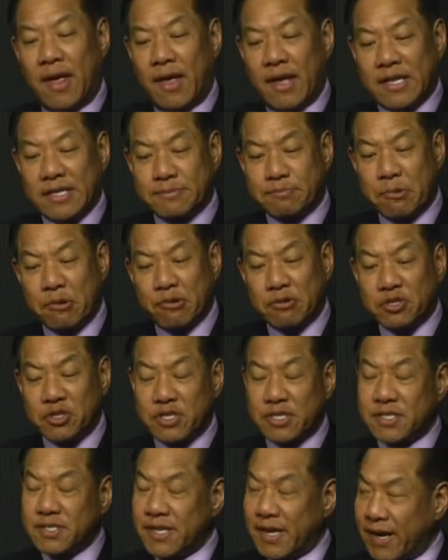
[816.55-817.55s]
has
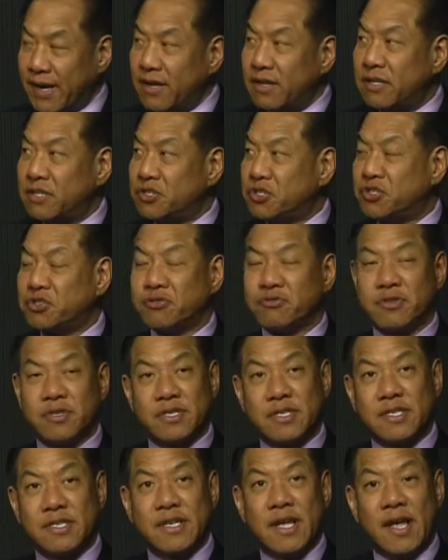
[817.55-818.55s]
purchased title
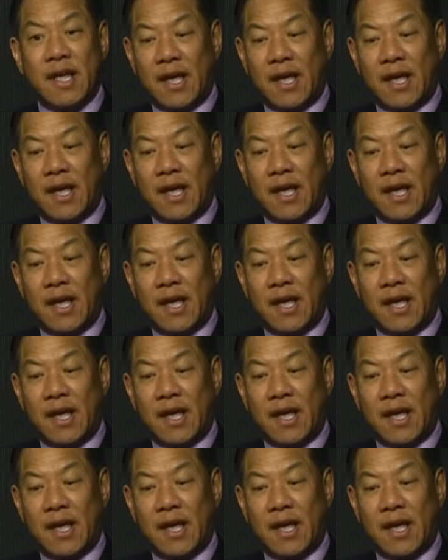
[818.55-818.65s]
insurance.